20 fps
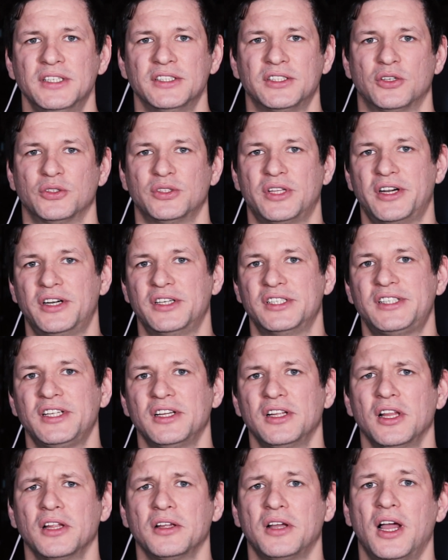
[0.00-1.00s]
So there's
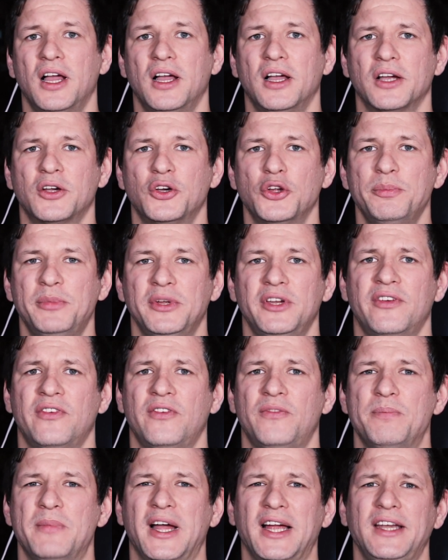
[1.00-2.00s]
still a good bit
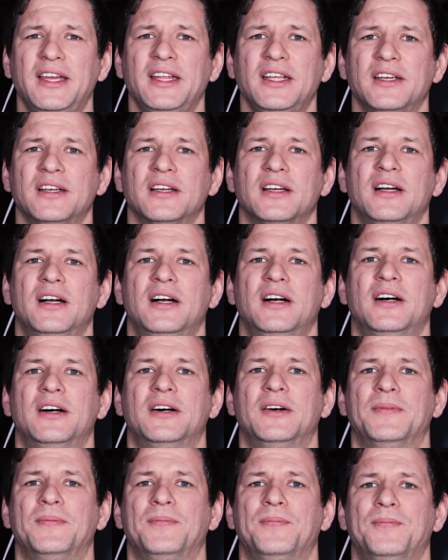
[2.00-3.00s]
of mining
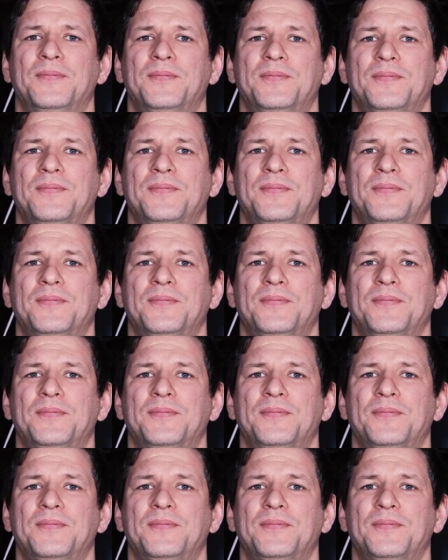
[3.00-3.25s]
um,